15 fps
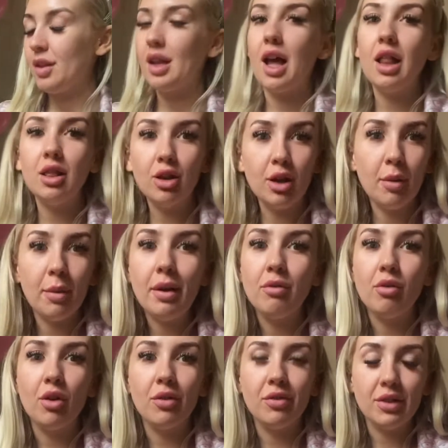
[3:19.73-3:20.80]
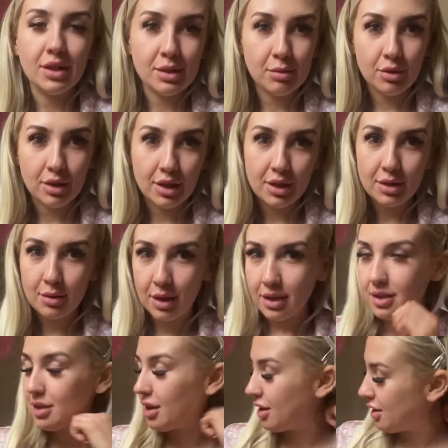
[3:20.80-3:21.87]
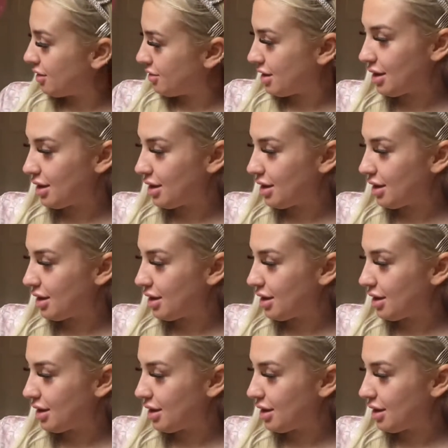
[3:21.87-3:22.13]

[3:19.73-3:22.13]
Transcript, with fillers: I look a bit rough this morning as well, so I